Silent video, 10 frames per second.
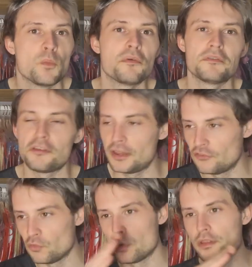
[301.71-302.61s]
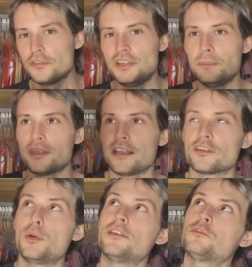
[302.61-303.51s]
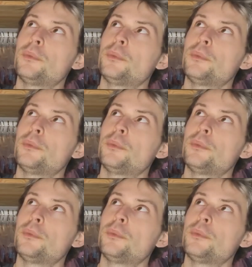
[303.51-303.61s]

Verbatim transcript: Whether or not it's just one of those teams that has a quick